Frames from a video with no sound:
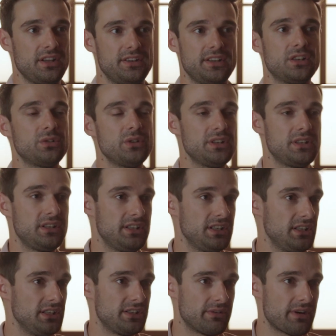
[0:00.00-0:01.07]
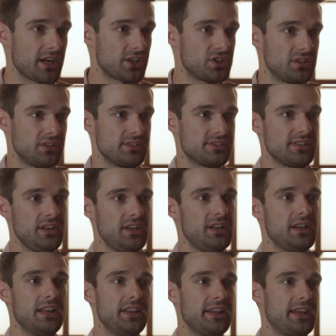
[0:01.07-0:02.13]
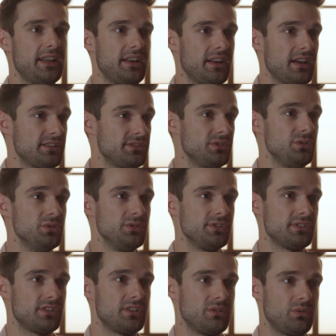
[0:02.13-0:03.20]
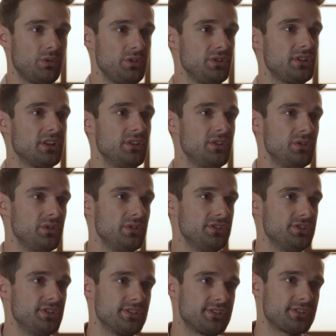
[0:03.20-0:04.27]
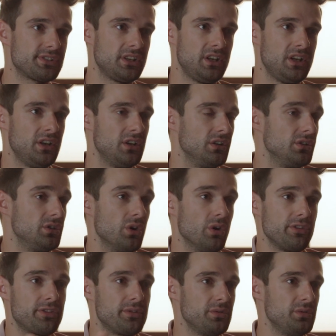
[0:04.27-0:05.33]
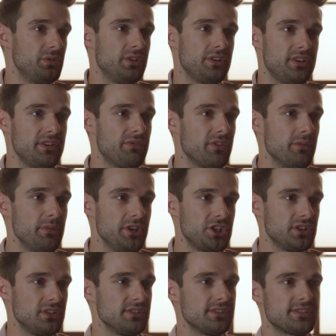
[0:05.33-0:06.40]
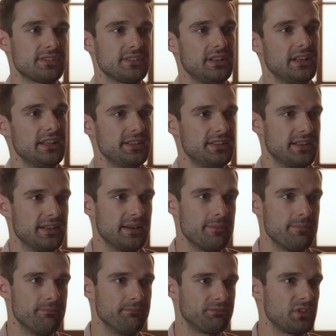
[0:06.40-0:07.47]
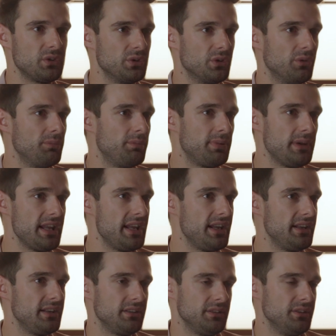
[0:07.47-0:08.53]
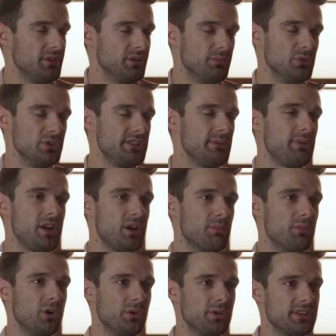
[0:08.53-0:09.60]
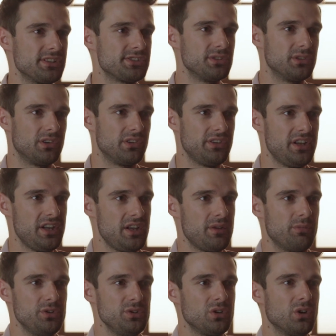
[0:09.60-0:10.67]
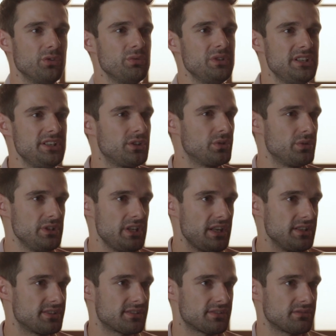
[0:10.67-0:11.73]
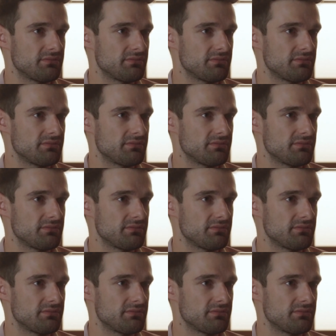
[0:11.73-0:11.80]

they created the interactions, and then as a user, what you can do is just go through the different missions and play in the multiplayer mode and so on, but you can't really create